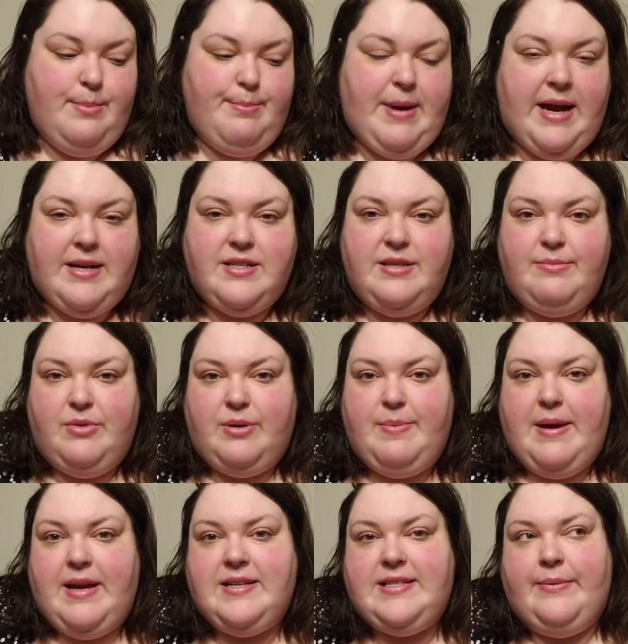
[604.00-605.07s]
back to
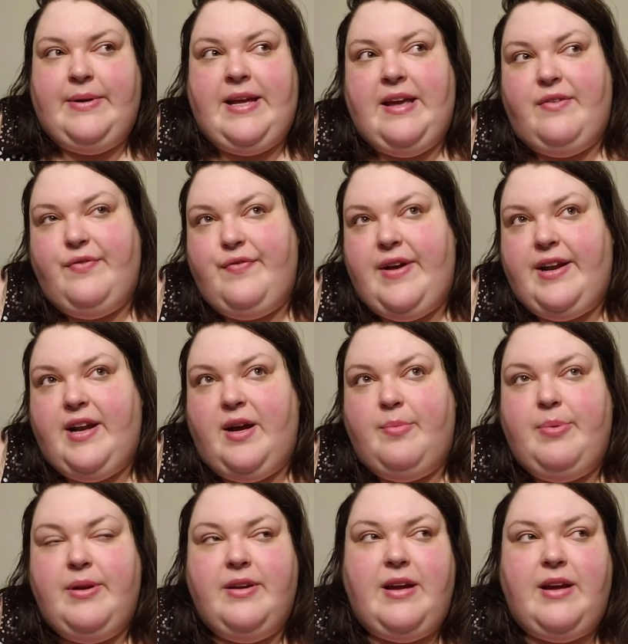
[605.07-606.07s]
mukbangs, I would get fed up.